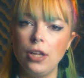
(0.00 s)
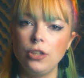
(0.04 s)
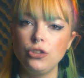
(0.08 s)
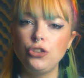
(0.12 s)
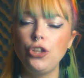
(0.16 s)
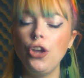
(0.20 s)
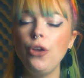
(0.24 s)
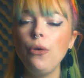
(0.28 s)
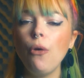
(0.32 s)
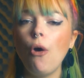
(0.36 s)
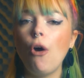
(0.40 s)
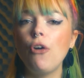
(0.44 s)

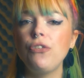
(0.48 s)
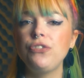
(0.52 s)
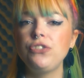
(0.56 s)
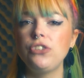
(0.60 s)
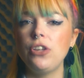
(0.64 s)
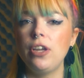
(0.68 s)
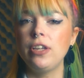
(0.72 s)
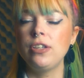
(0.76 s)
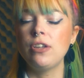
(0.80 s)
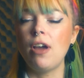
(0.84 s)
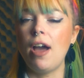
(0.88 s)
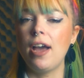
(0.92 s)
Too
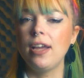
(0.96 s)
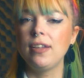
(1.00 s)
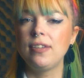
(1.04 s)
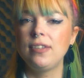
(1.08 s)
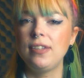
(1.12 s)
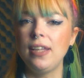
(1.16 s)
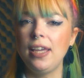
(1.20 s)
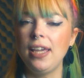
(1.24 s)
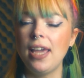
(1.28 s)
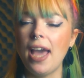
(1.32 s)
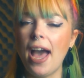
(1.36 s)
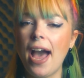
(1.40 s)
often I
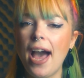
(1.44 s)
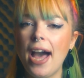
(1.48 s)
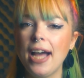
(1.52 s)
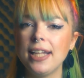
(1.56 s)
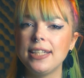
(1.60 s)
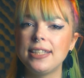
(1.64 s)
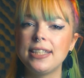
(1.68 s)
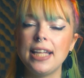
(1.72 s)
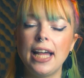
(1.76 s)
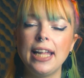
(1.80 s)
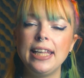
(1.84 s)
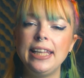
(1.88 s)
see
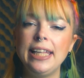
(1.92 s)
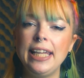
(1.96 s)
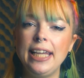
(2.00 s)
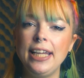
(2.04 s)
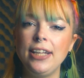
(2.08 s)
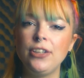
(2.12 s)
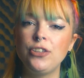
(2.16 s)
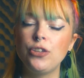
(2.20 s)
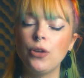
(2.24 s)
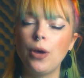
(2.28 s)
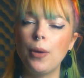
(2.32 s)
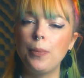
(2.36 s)
ads that
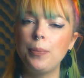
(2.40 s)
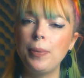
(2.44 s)
lead to a